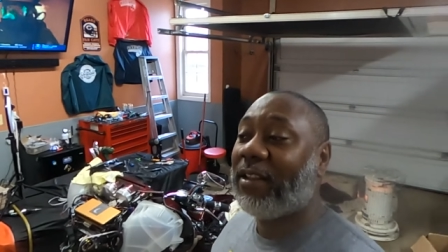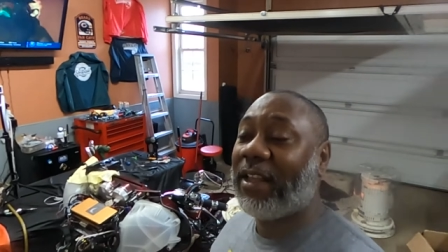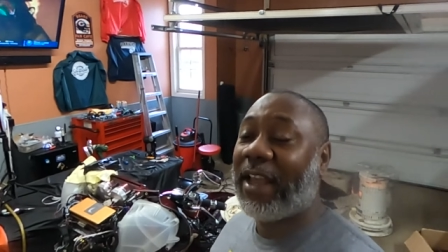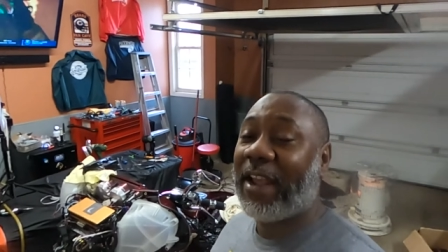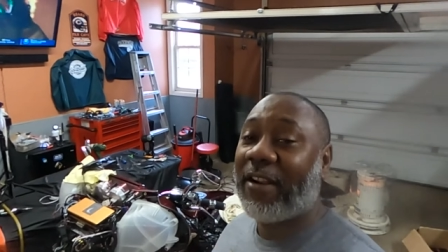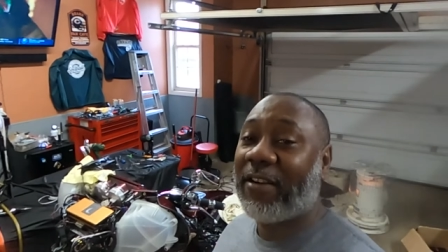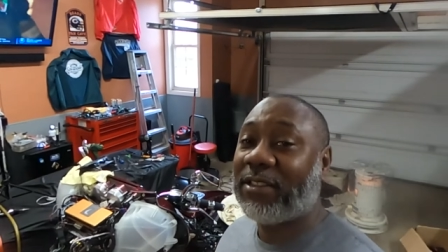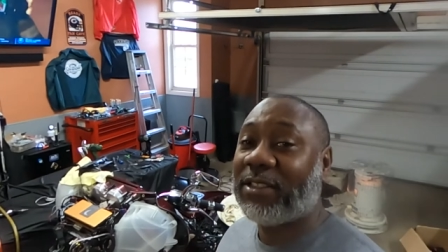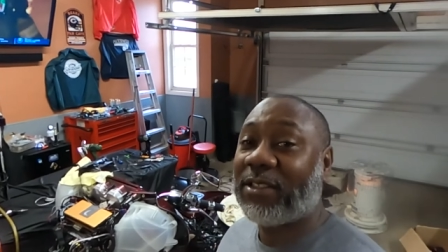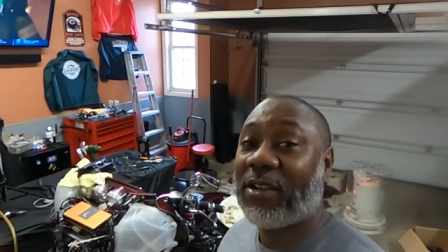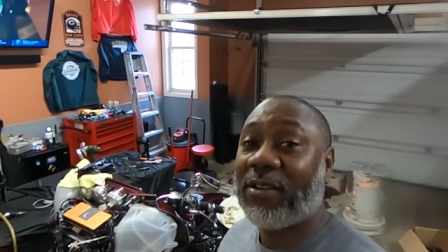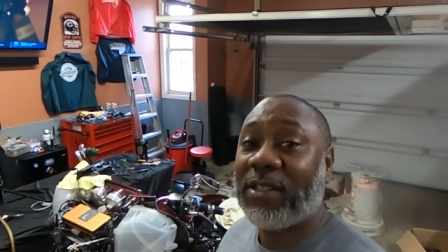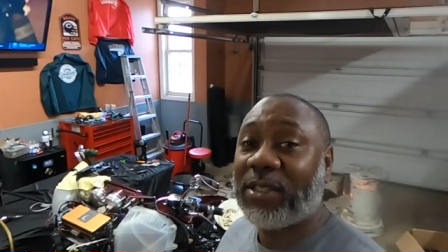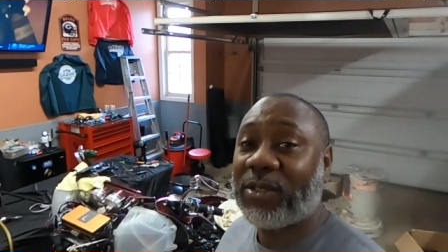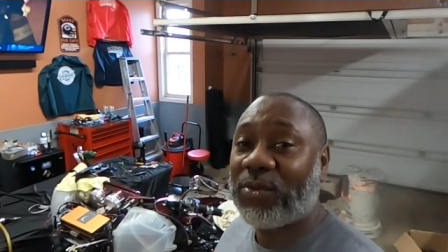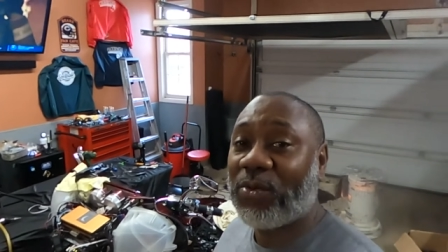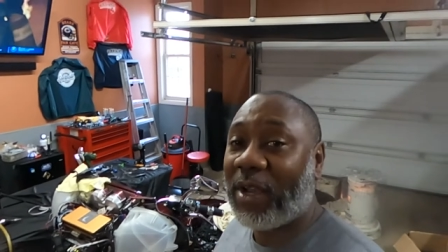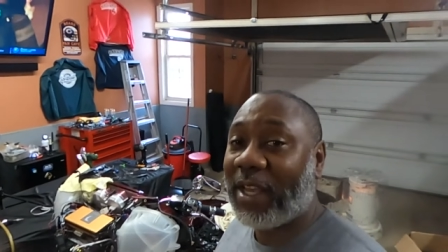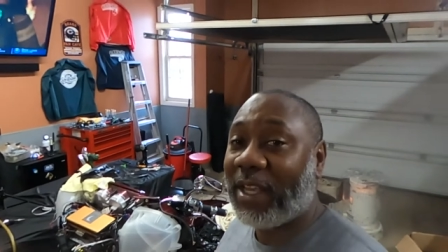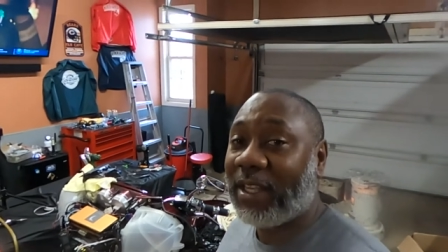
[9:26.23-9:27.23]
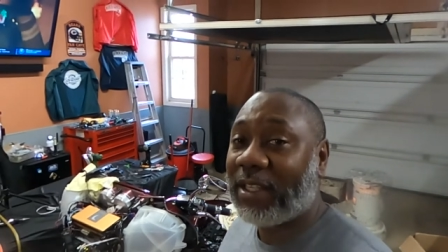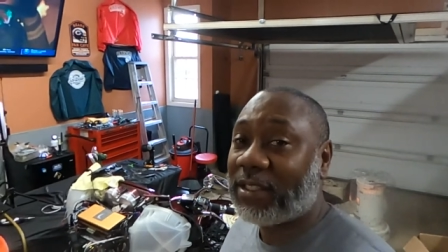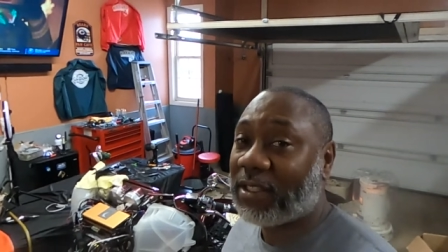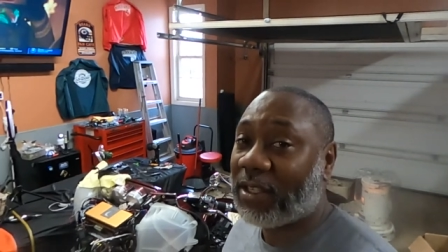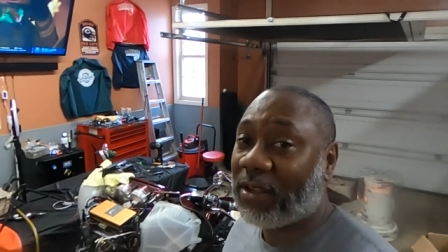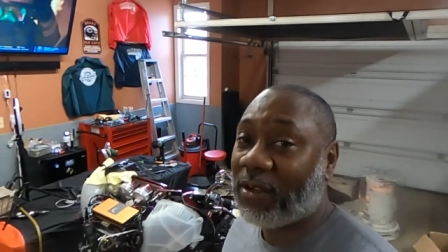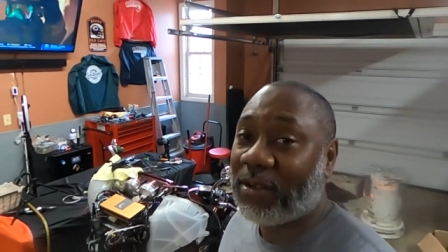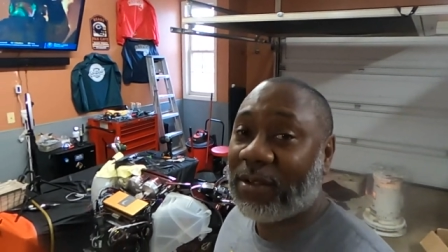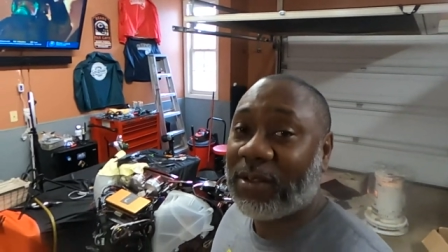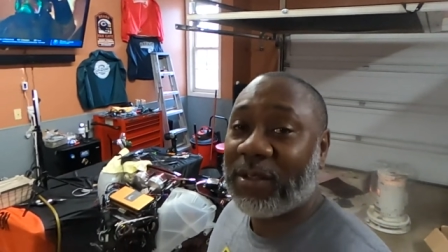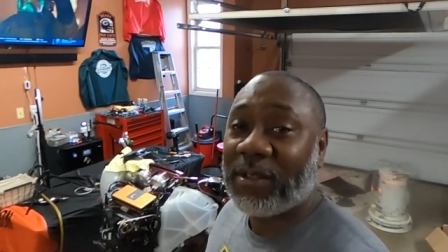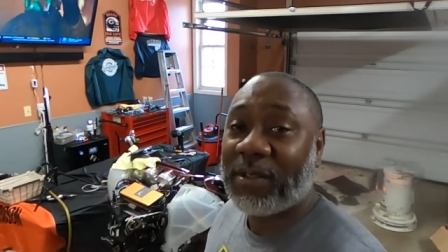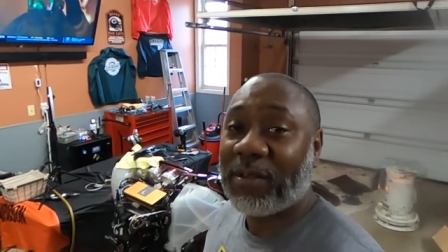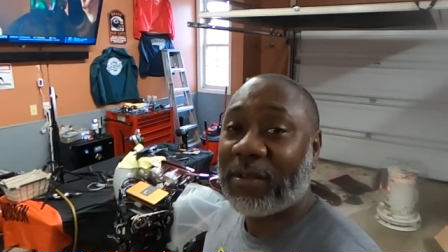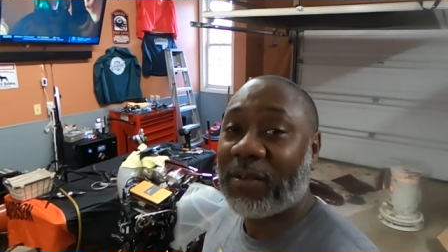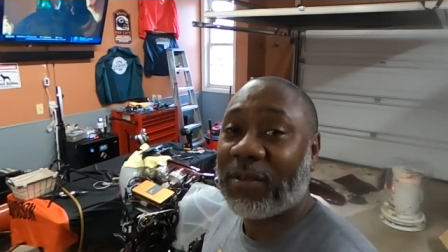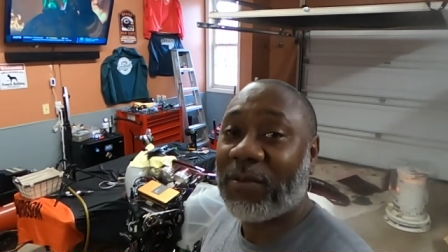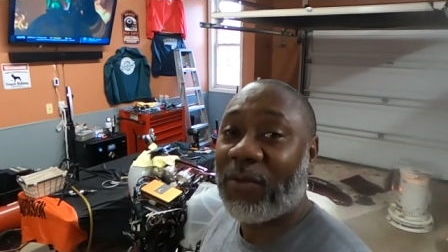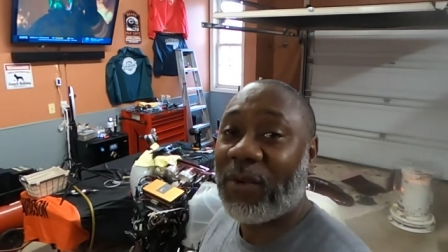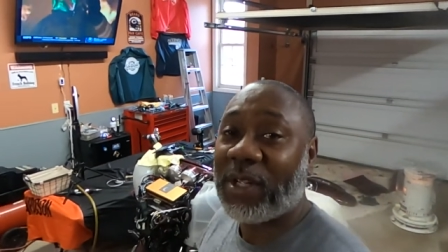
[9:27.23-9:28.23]
Aaron's on his way, so
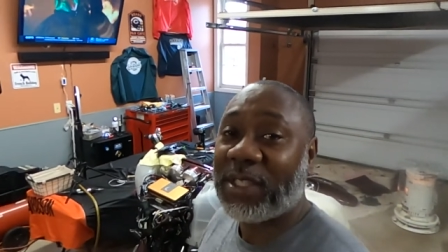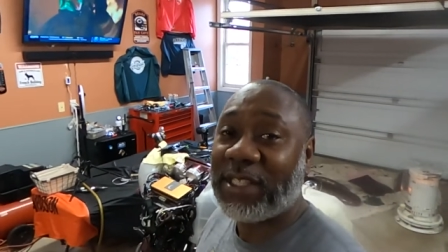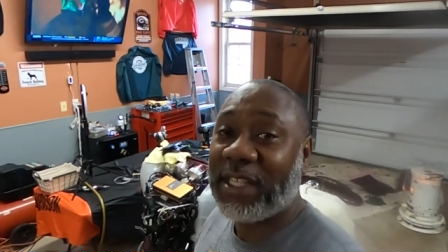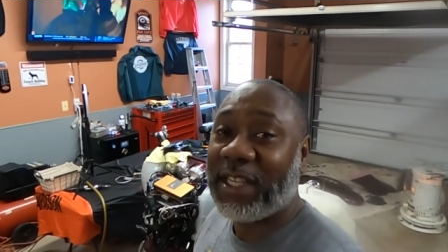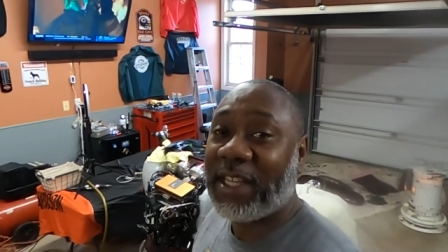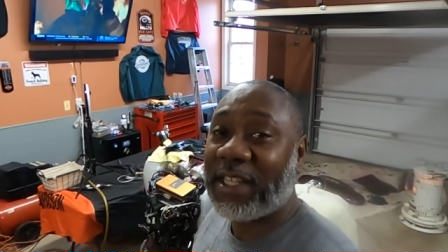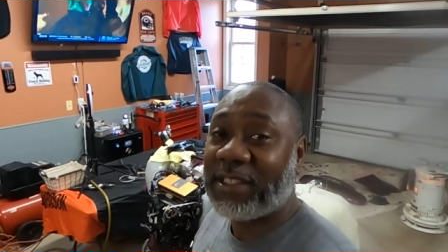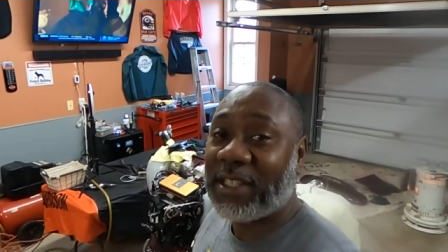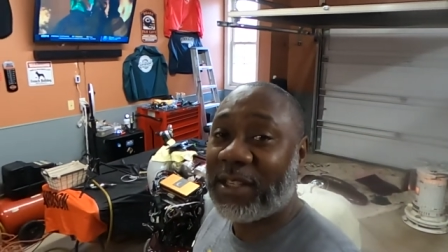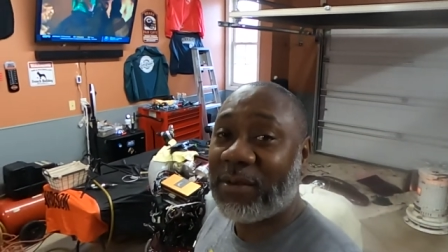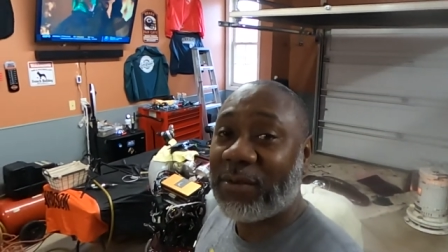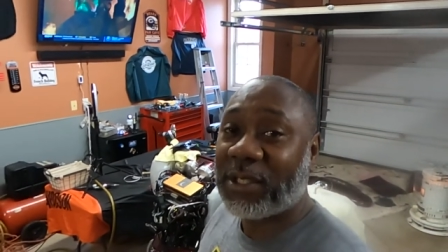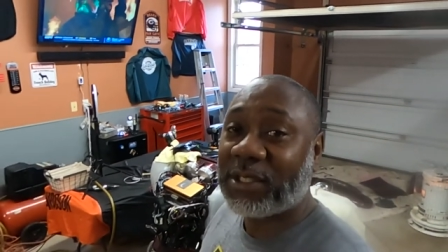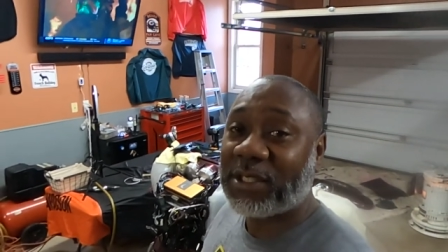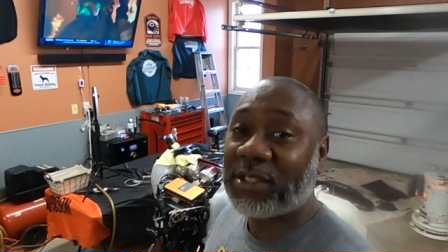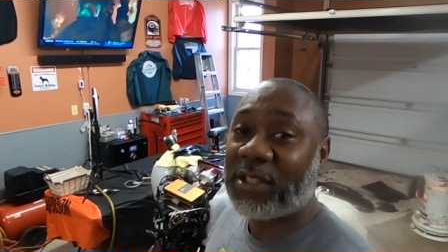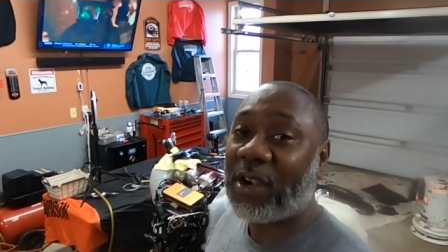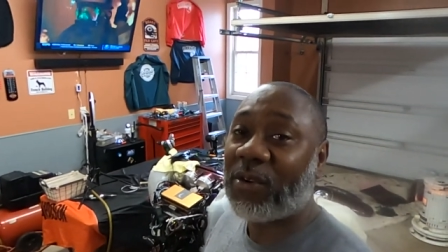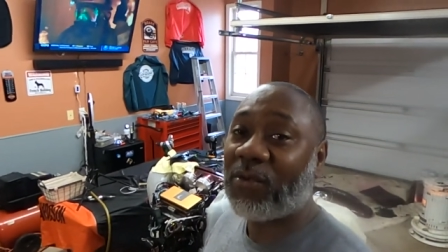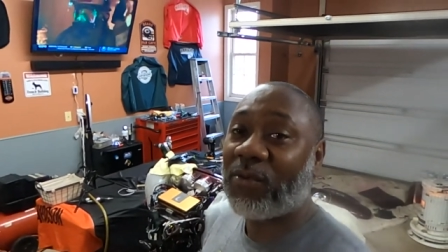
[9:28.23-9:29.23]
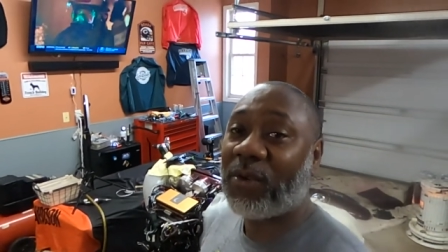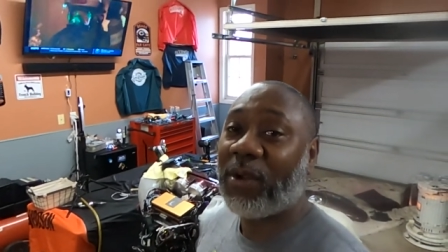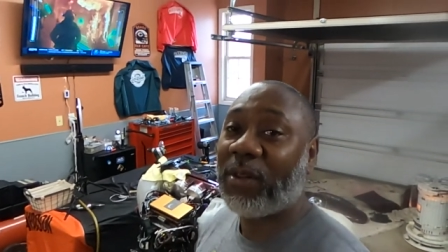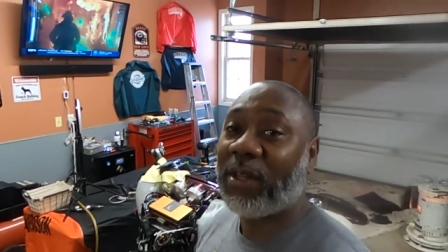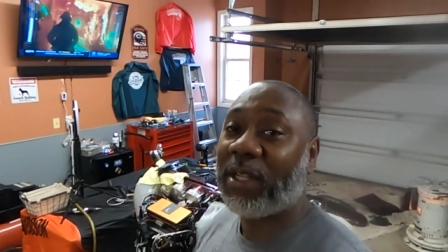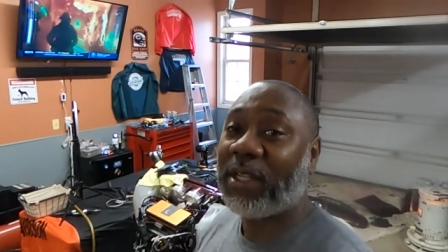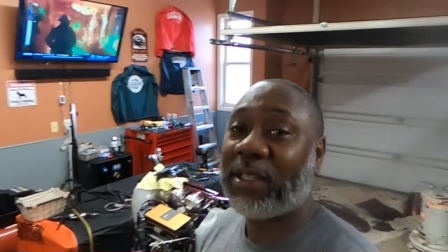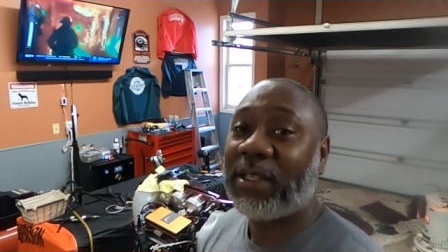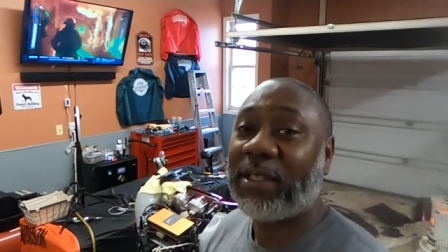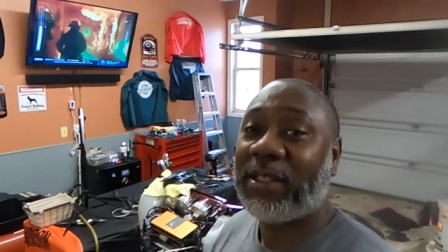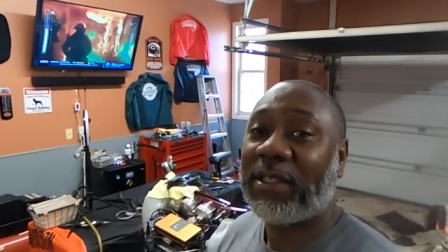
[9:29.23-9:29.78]
once he gets here, we'll start rolling.